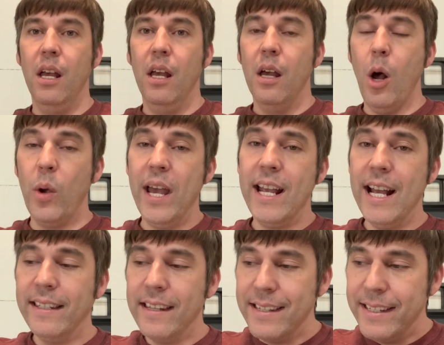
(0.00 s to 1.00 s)
Okay
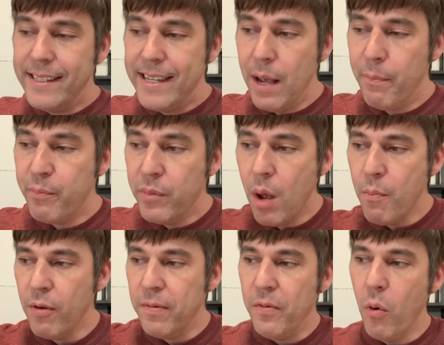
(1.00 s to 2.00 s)
guys, step
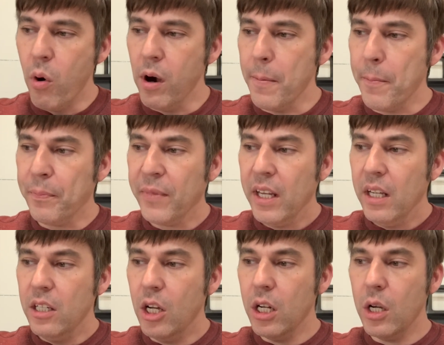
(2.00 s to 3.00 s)
number four.
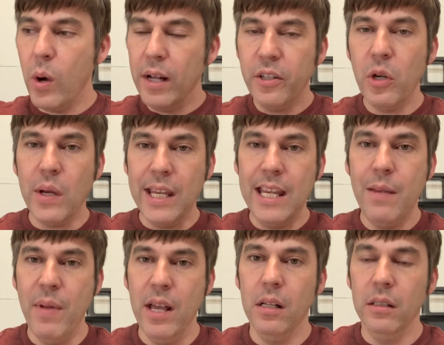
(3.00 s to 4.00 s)
You're gonna go out to your
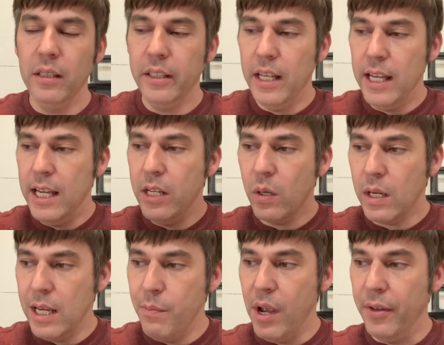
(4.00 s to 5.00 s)
email. In your
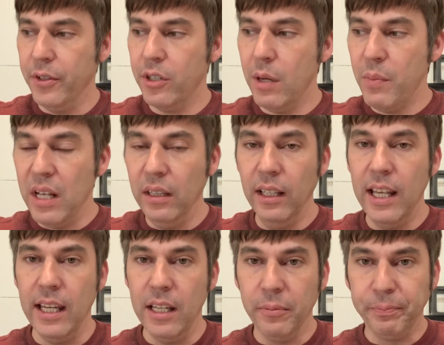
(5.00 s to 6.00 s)
email, there's gonna be a
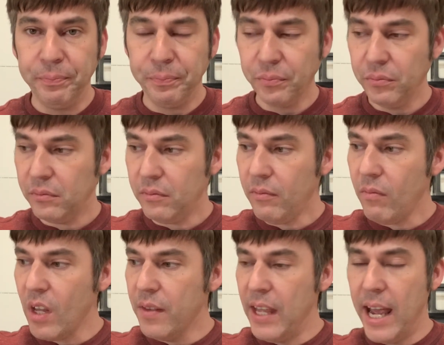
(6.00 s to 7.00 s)
link
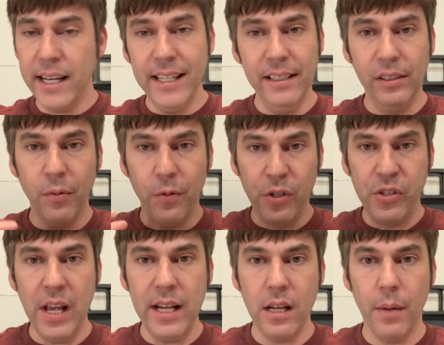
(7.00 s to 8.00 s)
that is for
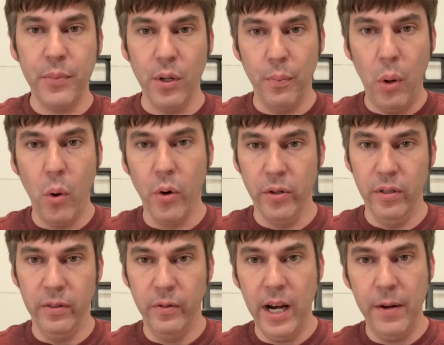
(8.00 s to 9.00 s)
setting up your
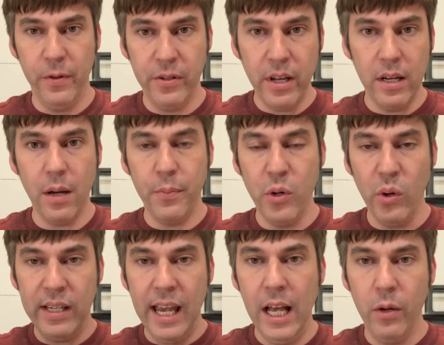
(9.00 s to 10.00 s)
portal, right? For setting up your
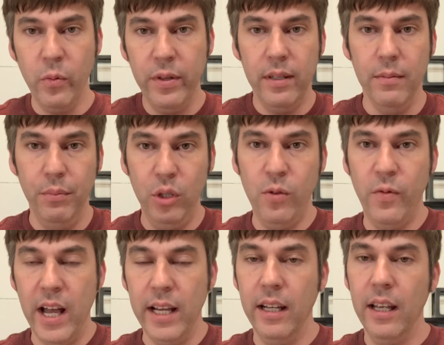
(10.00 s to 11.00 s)
account within Bluevine.